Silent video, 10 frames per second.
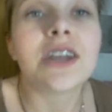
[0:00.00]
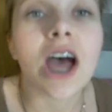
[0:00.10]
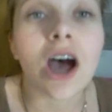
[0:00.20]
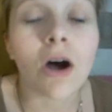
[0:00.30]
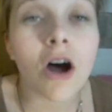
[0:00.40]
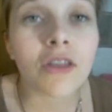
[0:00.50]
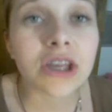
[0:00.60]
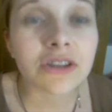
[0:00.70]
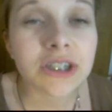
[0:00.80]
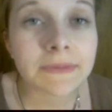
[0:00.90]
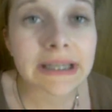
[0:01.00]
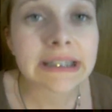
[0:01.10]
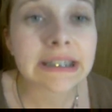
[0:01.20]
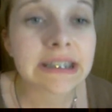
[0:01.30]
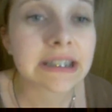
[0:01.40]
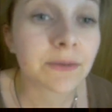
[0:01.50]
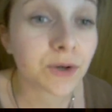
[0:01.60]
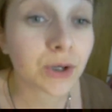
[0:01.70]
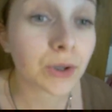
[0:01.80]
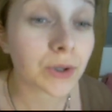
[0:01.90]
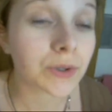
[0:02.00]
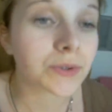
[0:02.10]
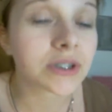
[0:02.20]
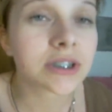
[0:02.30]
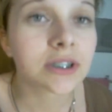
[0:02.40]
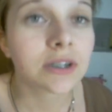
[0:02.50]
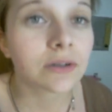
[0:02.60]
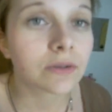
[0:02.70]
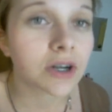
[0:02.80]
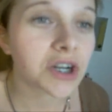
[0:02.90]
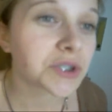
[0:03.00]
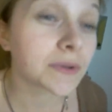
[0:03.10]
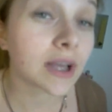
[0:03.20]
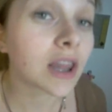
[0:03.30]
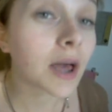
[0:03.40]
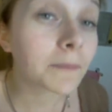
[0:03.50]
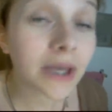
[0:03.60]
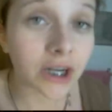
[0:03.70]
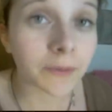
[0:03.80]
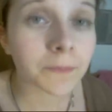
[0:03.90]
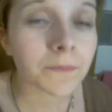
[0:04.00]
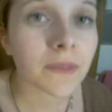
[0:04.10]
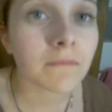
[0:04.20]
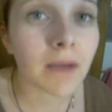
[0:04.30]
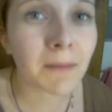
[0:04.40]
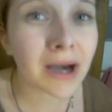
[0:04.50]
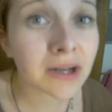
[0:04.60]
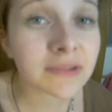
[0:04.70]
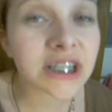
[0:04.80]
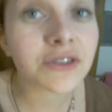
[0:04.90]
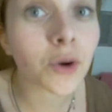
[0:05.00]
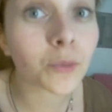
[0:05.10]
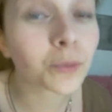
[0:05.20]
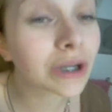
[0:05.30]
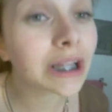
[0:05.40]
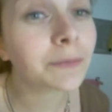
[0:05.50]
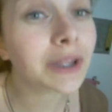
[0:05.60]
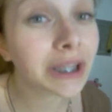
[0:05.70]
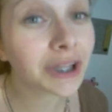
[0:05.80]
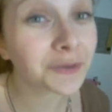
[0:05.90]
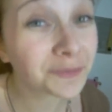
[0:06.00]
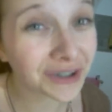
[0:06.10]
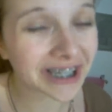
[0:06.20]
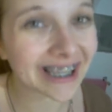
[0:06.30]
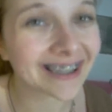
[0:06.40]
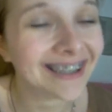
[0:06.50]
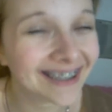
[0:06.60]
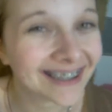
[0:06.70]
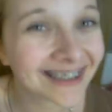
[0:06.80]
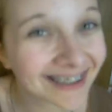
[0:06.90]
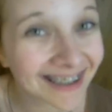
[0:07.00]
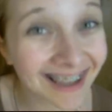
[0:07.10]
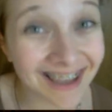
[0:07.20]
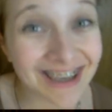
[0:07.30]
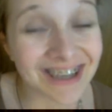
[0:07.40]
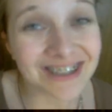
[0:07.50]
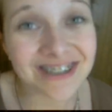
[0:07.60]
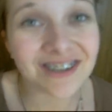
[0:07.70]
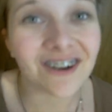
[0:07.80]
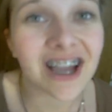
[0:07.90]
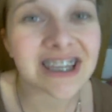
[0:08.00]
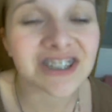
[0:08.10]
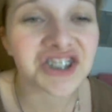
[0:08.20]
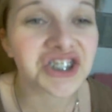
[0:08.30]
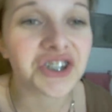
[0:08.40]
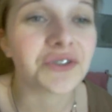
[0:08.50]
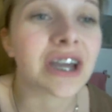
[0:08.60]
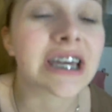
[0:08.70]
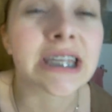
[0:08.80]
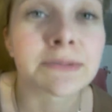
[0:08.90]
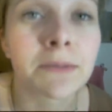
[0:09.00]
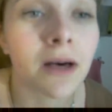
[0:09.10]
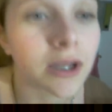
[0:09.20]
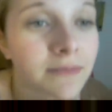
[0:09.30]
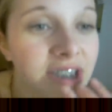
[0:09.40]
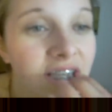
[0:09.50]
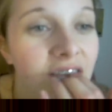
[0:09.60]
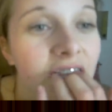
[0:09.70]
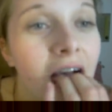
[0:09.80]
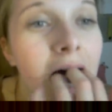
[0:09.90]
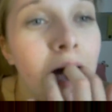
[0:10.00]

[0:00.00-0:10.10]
Now, all the other spaces that were closed are doing a lot better. My bottom teeth are really, really looking pretty. So, I guess I'll show you guys my bottom teeth.